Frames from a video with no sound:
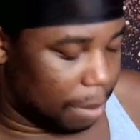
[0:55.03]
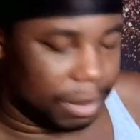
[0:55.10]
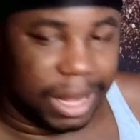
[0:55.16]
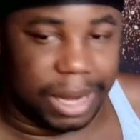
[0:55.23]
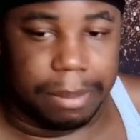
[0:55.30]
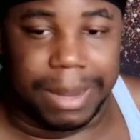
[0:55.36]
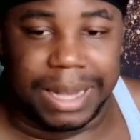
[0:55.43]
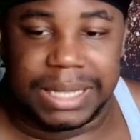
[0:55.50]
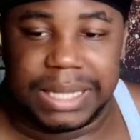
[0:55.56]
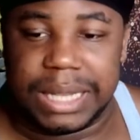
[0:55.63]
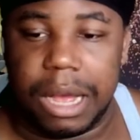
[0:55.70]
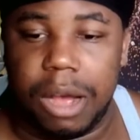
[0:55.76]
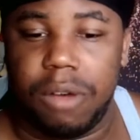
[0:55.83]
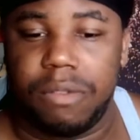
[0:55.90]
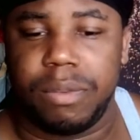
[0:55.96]
like
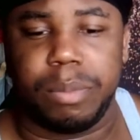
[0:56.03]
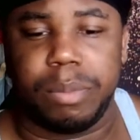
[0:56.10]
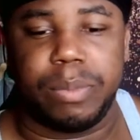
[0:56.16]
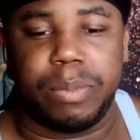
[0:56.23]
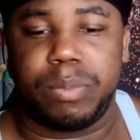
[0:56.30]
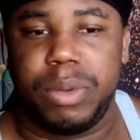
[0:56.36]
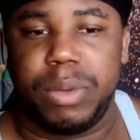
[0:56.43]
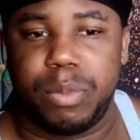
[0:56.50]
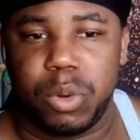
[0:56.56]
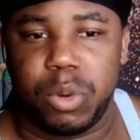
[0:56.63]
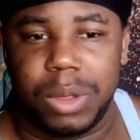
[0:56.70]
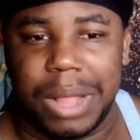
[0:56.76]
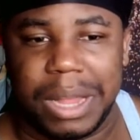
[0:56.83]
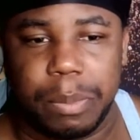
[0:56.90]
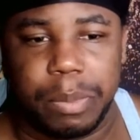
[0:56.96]
myself and people who
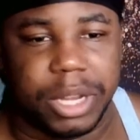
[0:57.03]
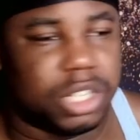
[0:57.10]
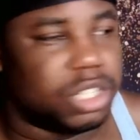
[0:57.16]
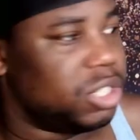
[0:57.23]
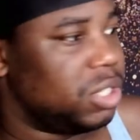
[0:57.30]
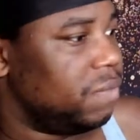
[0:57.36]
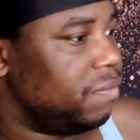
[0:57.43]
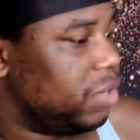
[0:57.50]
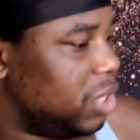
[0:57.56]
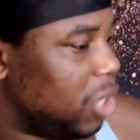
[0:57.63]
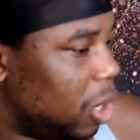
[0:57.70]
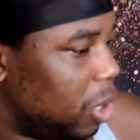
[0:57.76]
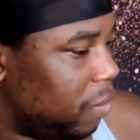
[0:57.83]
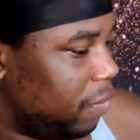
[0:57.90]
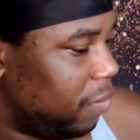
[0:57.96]
like pictures and
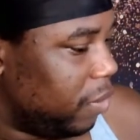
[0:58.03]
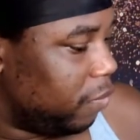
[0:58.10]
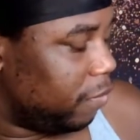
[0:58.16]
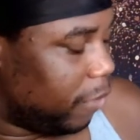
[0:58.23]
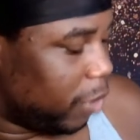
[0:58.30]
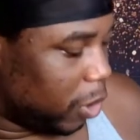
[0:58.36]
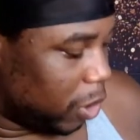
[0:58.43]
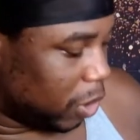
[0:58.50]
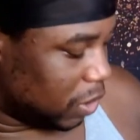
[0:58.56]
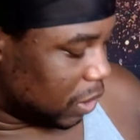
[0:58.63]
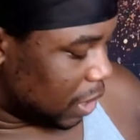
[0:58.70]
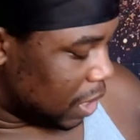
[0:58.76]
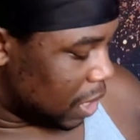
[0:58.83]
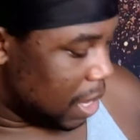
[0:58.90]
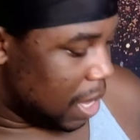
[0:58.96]
photographers
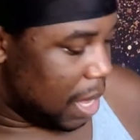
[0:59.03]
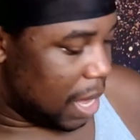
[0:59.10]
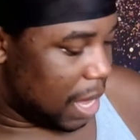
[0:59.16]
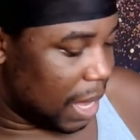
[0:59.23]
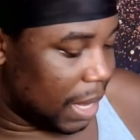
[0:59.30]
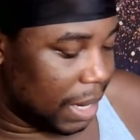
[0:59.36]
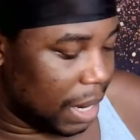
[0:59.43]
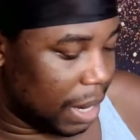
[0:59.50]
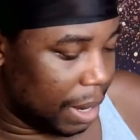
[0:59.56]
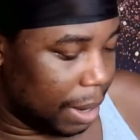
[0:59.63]
and